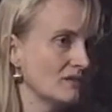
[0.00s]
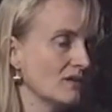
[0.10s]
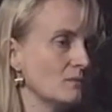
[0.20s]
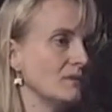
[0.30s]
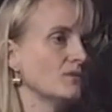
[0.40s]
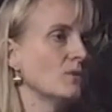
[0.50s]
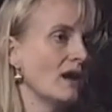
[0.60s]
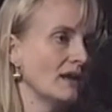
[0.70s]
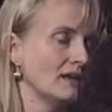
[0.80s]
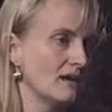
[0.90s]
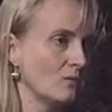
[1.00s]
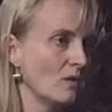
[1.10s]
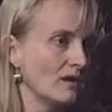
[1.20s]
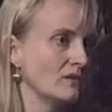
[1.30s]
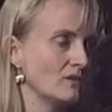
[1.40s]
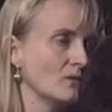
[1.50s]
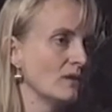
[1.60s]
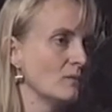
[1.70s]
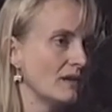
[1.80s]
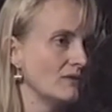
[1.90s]
There can be variety on what you're
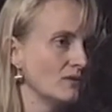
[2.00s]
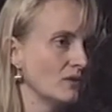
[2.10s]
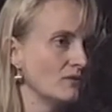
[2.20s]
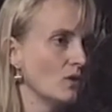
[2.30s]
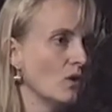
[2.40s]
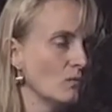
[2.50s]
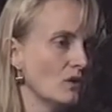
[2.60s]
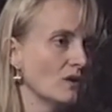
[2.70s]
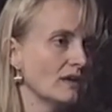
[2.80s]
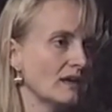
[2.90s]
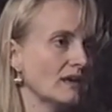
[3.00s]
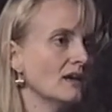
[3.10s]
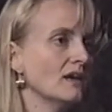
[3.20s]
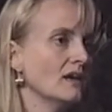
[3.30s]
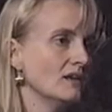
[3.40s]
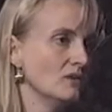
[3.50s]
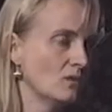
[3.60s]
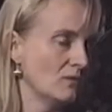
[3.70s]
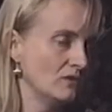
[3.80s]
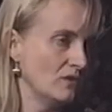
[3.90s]
doing, but if you're home cooking, you
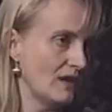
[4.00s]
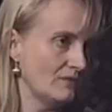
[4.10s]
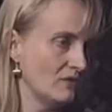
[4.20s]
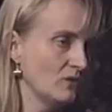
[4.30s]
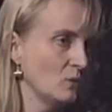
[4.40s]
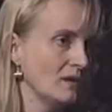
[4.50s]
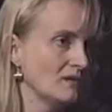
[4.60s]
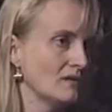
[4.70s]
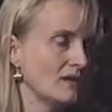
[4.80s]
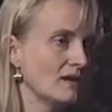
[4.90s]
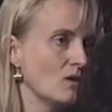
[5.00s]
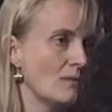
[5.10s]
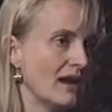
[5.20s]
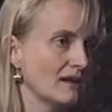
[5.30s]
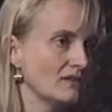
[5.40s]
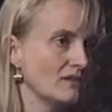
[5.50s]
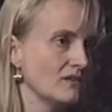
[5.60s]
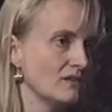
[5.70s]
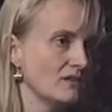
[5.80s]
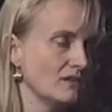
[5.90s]
don't want to do that for 2 weeks and then go back to
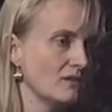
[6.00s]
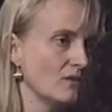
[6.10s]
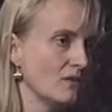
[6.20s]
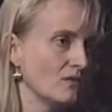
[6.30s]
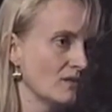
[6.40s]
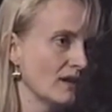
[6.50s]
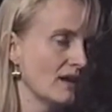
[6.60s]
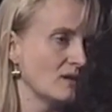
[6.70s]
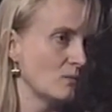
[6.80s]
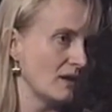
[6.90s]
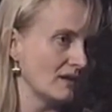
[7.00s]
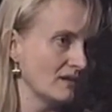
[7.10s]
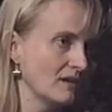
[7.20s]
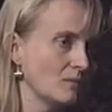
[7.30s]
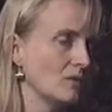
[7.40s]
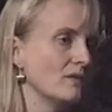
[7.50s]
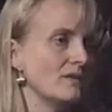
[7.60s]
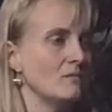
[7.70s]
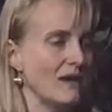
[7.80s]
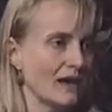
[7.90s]
this, you know, the over-the-counter brand kibble and
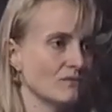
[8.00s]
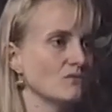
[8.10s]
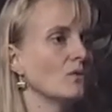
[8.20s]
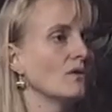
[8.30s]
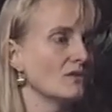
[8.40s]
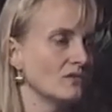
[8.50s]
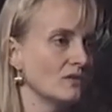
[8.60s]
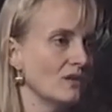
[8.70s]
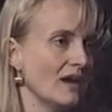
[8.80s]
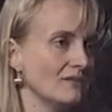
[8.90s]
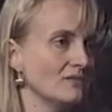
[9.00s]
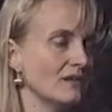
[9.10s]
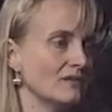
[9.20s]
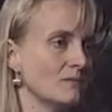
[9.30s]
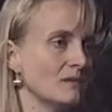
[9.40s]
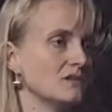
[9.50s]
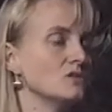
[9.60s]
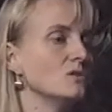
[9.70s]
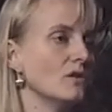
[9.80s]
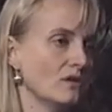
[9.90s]
then back and forth. So you have to find something that
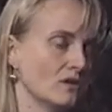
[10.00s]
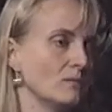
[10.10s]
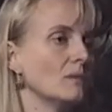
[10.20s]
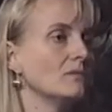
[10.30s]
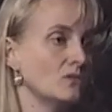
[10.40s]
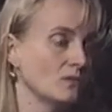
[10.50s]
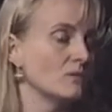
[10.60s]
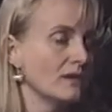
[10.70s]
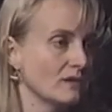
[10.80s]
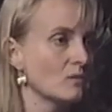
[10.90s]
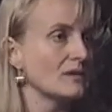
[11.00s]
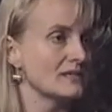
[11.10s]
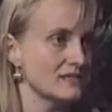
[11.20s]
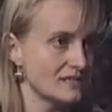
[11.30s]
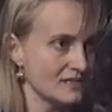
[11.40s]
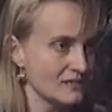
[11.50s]
you know you're going to be able to do on a regular basis.